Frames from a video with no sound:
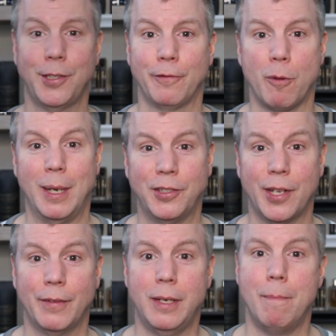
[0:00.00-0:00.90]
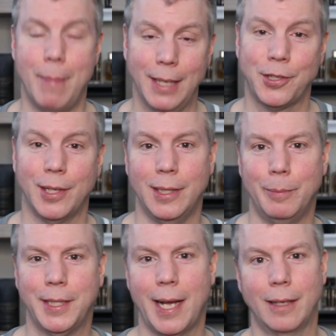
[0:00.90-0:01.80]
that's it for my seven
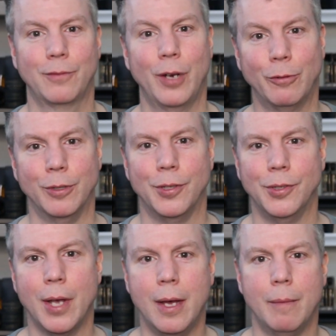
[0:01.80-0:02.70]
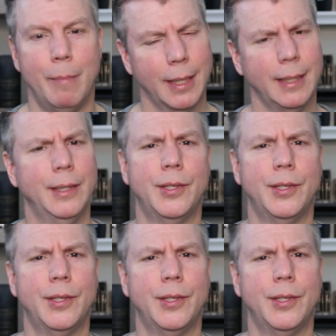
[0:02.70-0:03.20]
masculine metallic fragrances. Metal